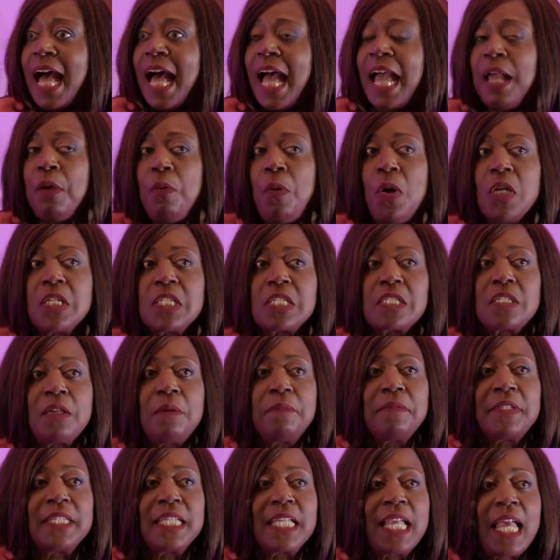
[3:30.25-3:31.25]
I want
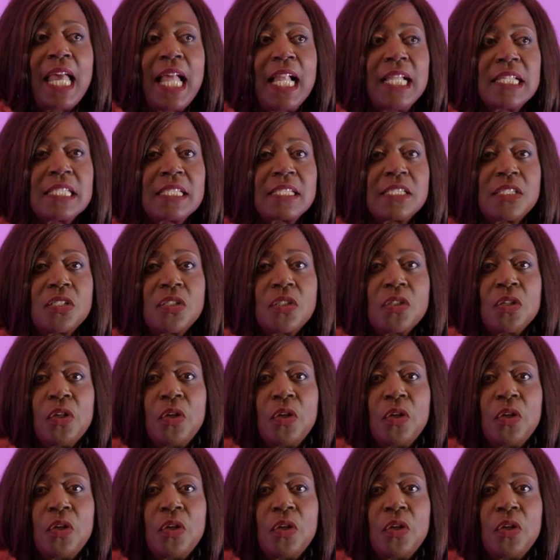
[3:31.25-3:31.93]
something else.